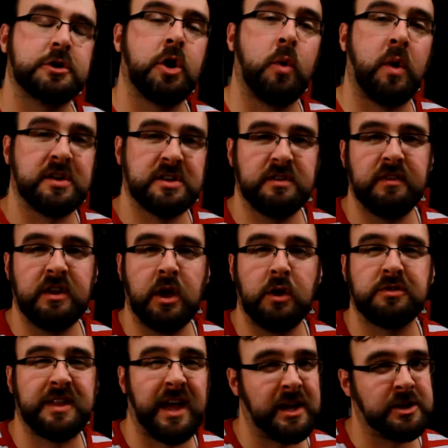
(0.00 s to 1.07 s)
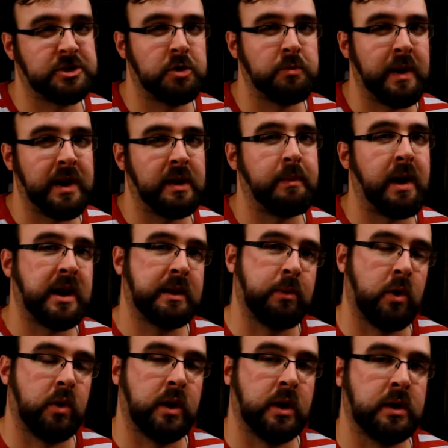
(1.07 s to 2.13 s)
go watch the video Sasho made about
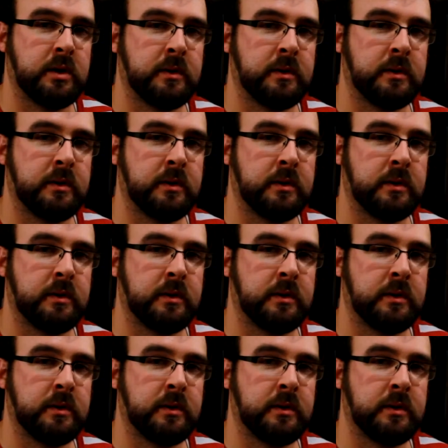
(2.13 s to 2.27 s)
Ebola.